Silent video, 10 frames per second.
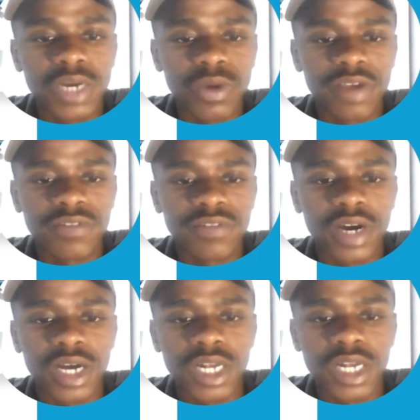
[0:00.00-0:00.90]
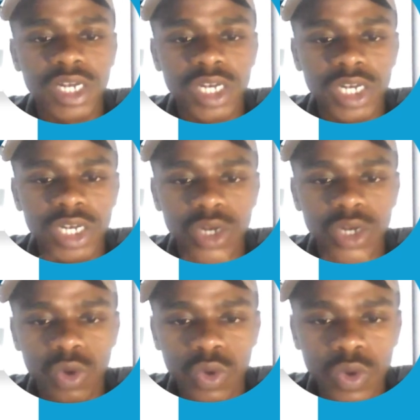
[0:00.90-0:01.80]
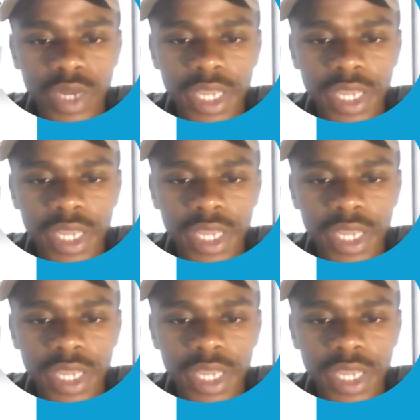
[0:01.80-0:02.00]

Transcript: we have low